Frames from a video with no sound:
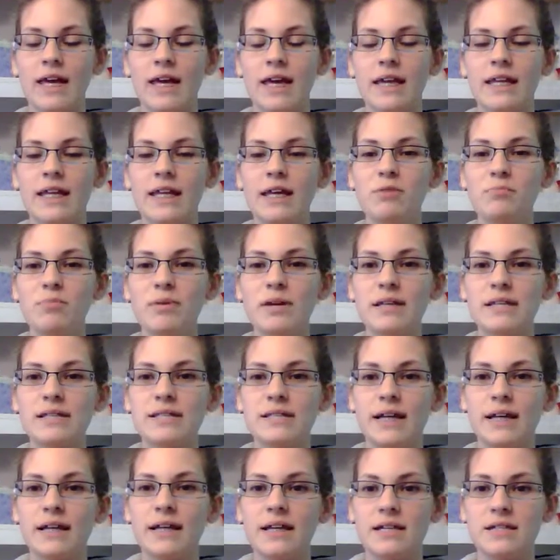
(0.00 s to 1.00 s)
An EP
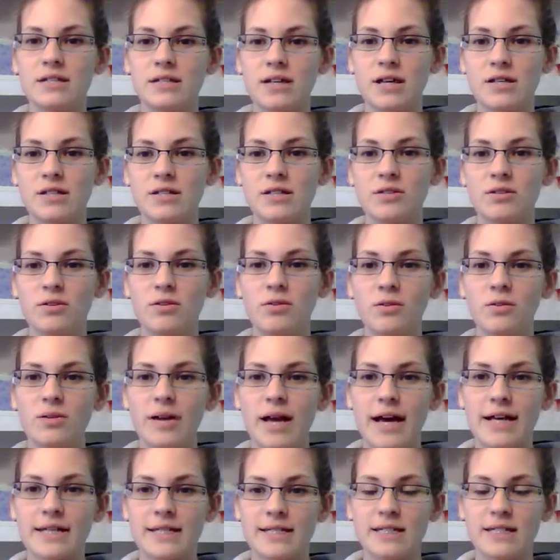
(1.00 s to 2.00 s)
study is also known
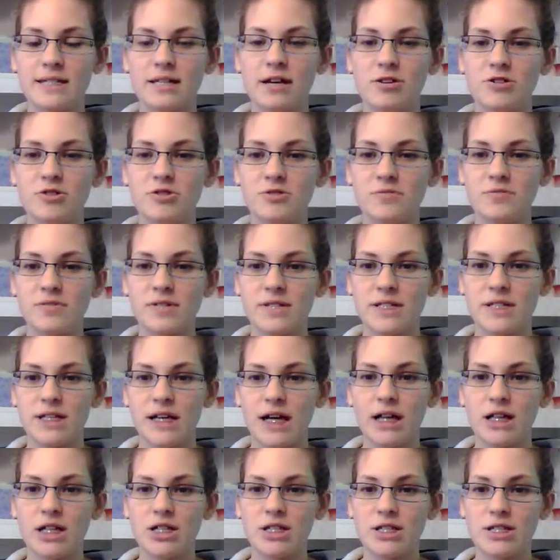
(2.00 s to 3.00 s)
as an
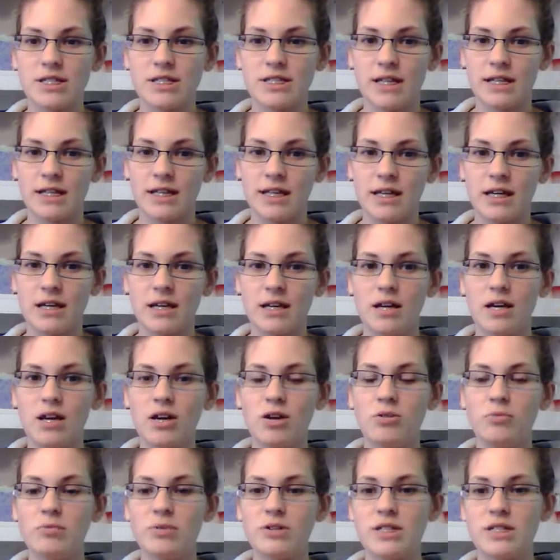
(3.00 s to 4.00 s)
electrophysiology study,
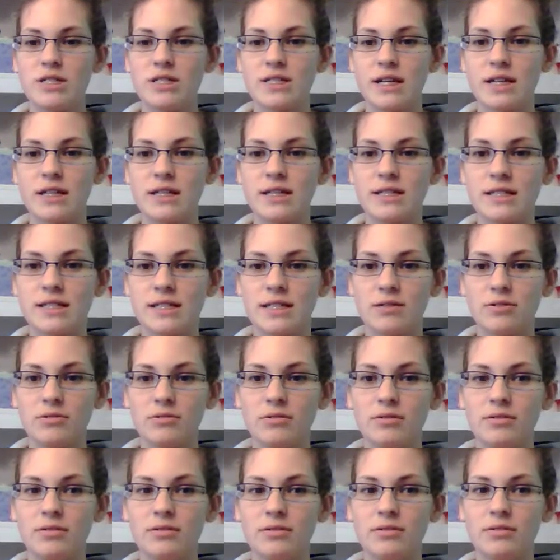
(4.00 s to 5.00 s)
which studies the
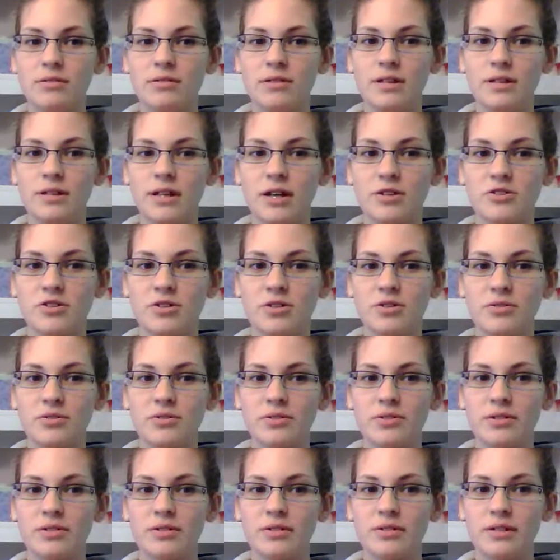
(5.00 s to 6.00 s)

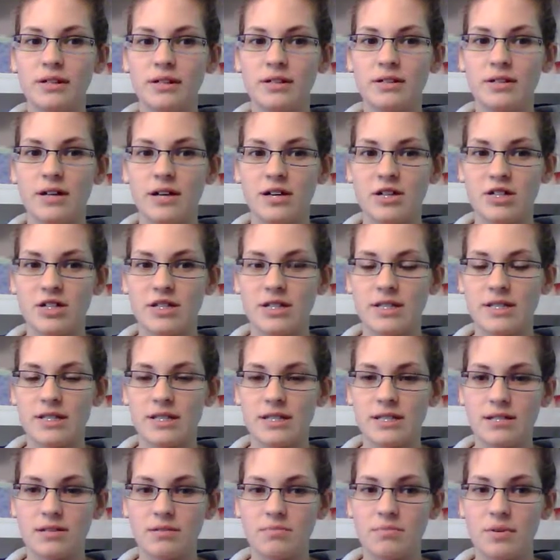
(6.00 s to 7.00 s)
electrical conduction
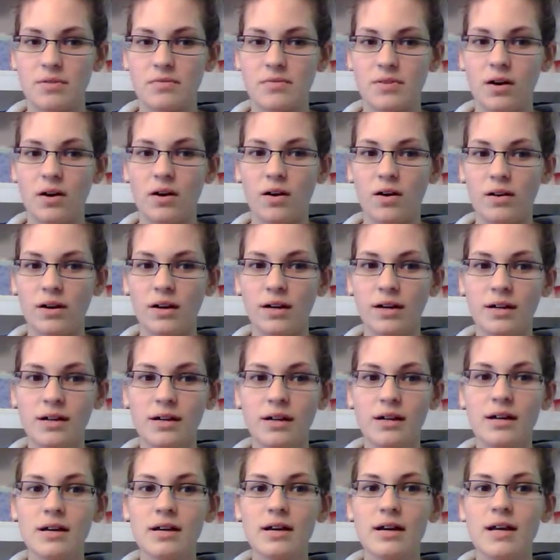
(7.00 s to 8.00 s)
system of the heart.
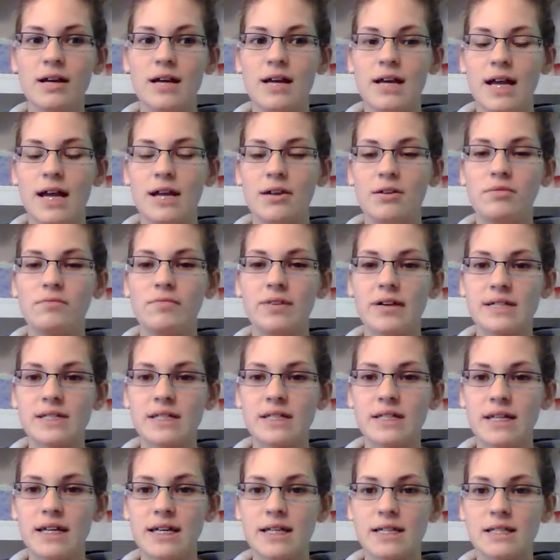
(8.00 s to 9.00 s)
It
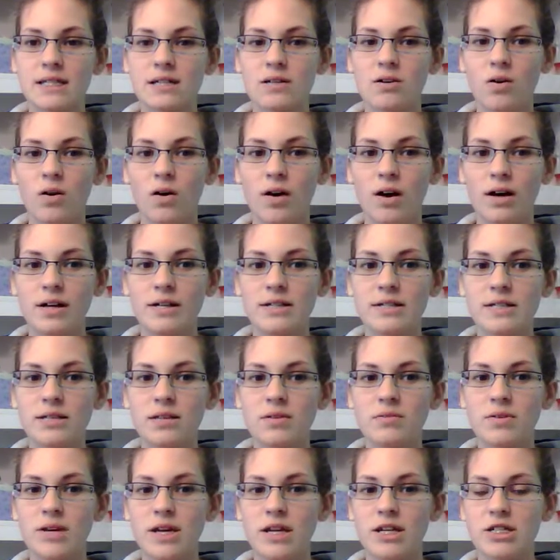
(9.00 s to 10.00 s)
investigates the cause, the
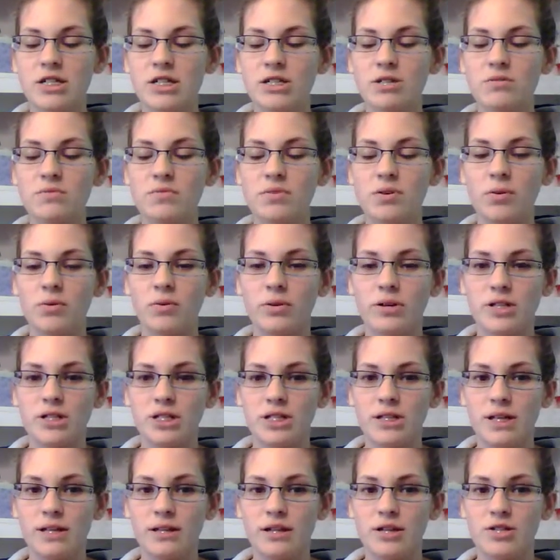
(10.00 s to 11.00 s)
location of the
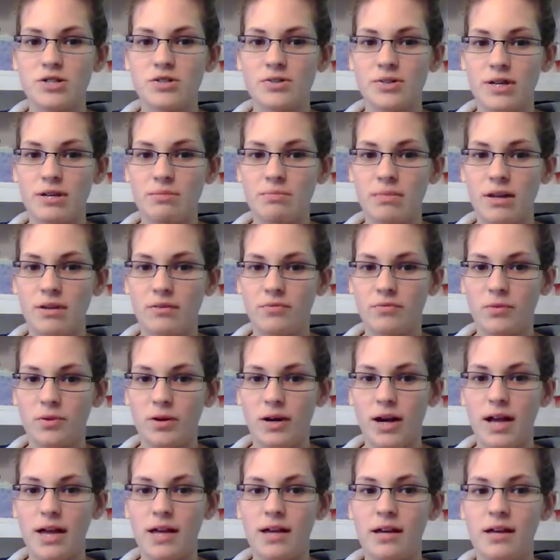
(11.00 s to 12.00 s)
origin, and the treatment
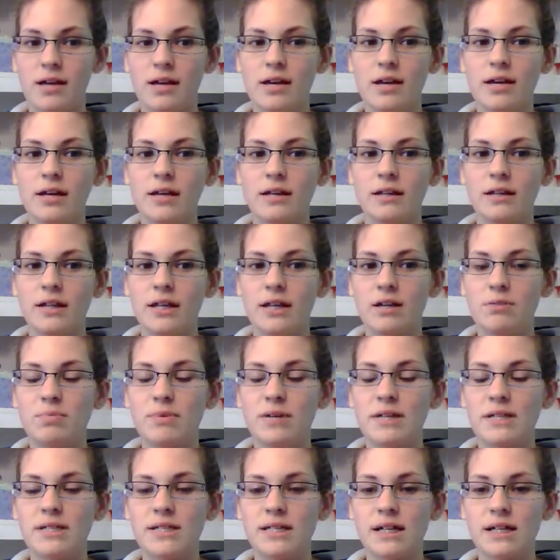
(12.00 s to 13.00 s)
for it. The
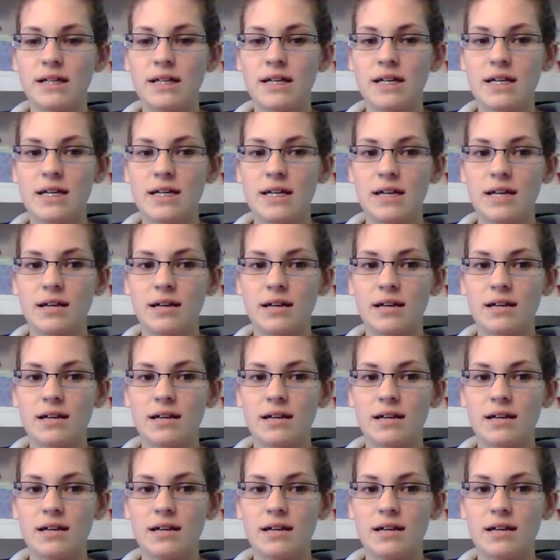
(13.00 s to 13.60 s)
EP study